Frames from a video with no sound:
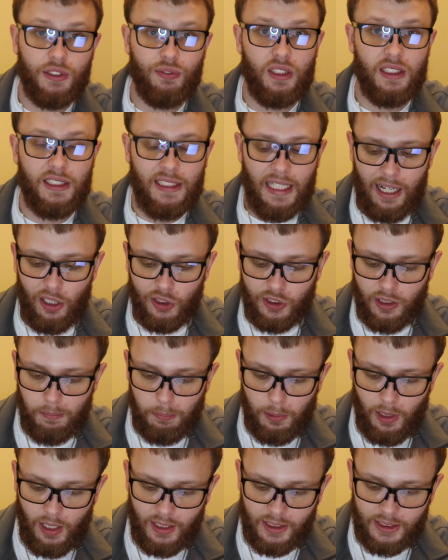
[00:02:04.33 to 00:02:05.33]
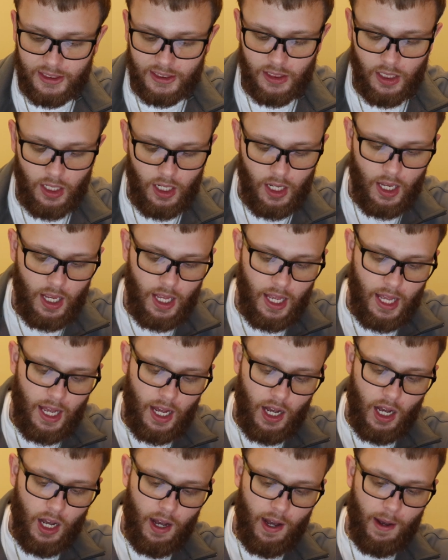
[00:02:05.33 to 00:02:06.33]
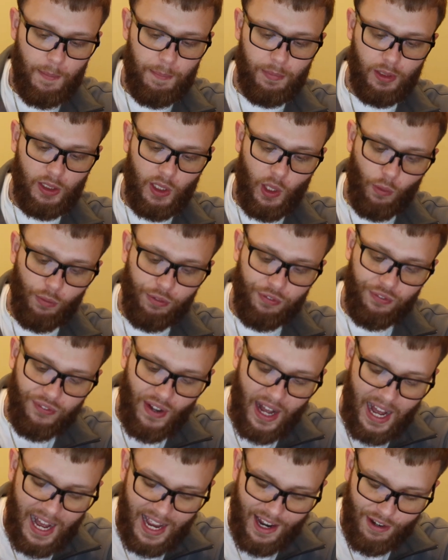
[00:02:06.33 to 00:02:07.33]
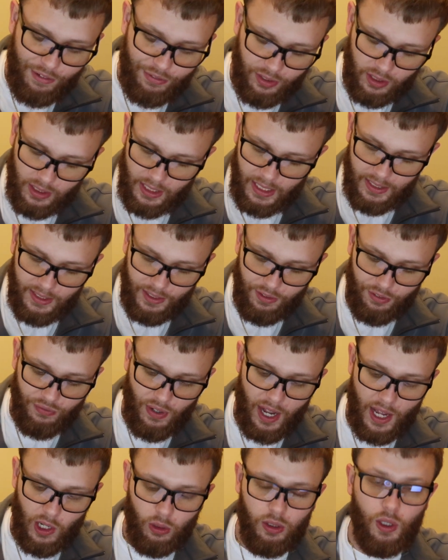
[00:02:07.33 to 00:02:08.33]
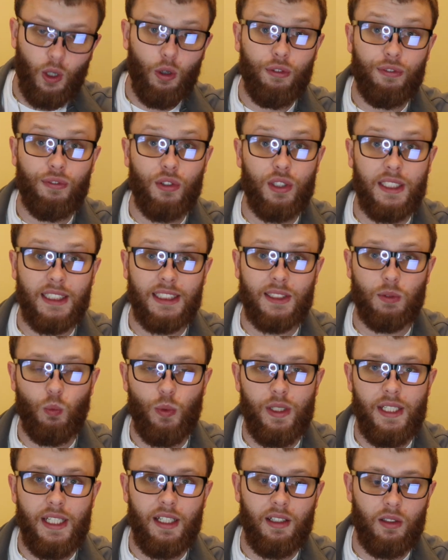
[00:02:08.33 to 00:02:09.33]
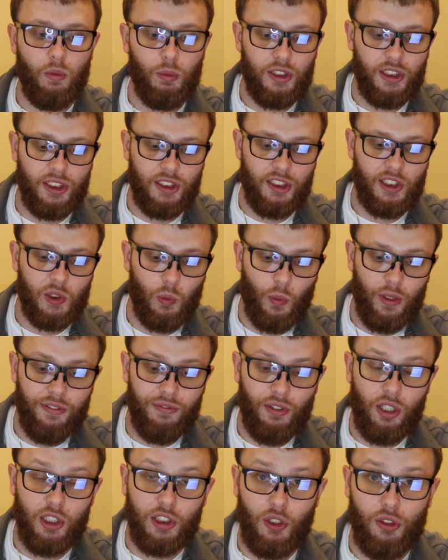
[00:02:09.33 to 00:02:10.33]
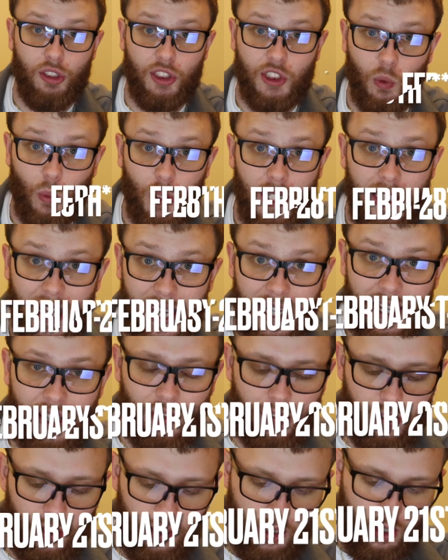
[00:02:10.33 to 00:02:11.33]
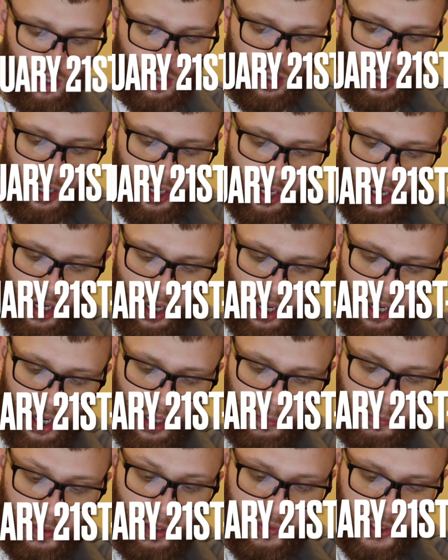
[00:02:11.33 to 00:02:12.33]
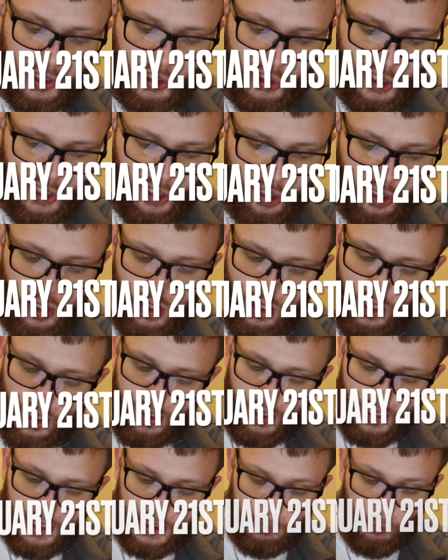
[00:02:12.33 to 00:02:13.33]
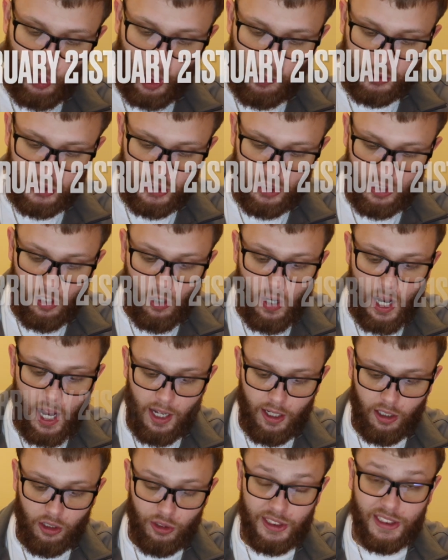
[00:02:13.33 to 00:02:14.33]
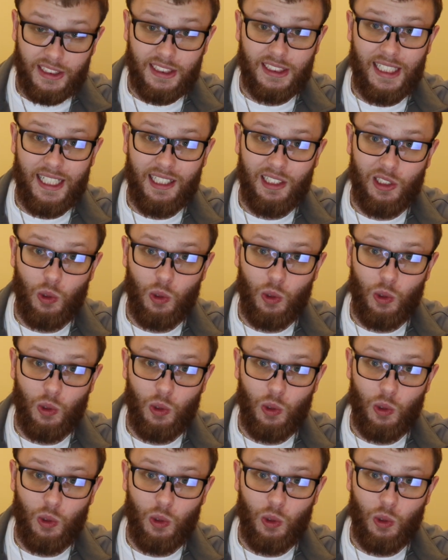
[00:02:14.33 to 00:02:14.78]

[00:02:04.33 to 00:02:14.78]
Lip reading: for $1,000. Load 5 and the final load for this week, which is the 21st to the 28th of this year, is Barberton, Ohio to St.